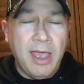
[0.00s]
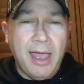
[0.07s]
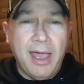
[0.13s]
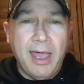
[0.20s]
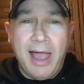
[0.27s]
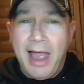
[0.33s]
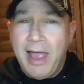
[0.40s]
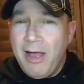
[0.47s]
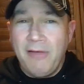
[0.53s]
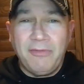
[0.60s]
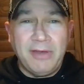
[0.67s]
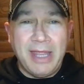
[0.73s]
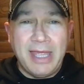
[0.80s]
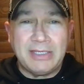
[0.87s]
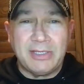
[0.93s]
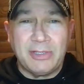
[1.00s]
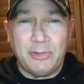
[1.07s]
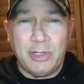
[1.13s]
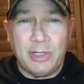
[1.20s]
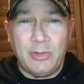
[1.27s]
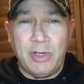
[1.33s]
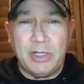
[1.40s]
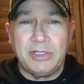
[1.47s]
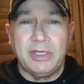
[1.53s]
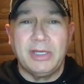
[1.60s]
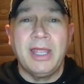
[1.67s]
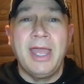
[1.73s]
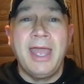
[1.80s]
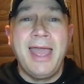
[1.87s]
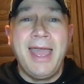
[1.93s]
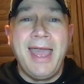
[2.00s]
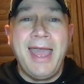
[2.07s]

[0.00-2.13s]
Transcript: Uh, I often ask a trick question: